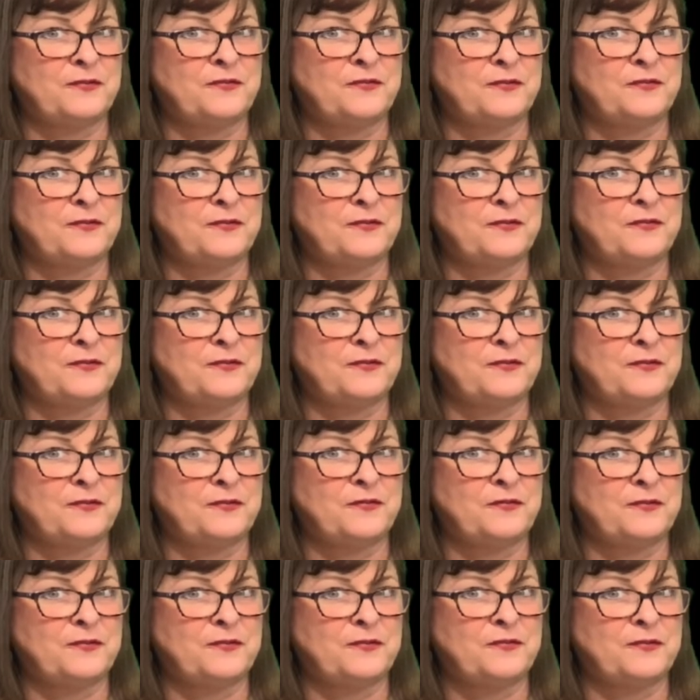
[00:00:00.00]

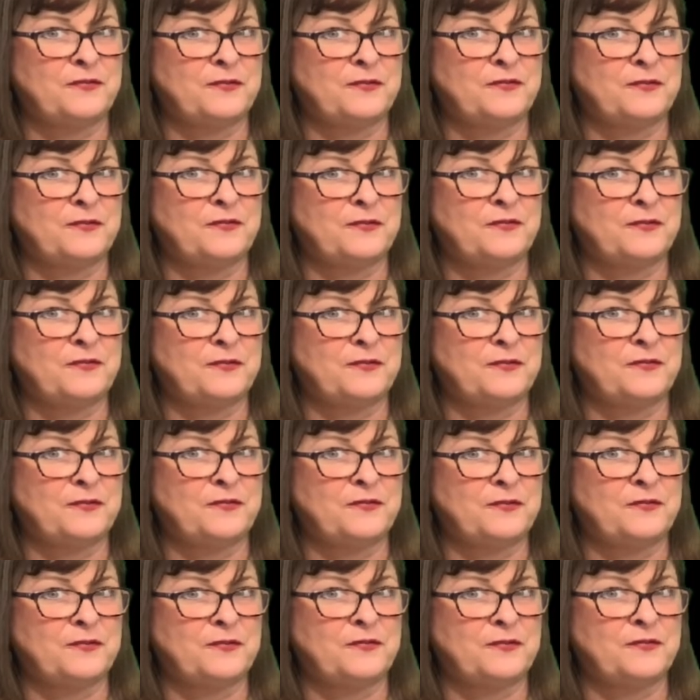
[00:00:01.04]
empty-handed that
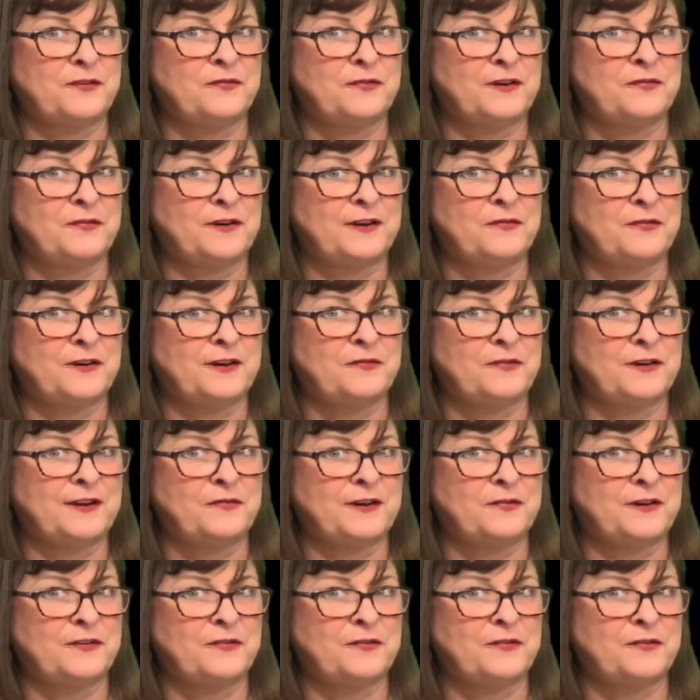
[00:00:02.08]
snowy eve.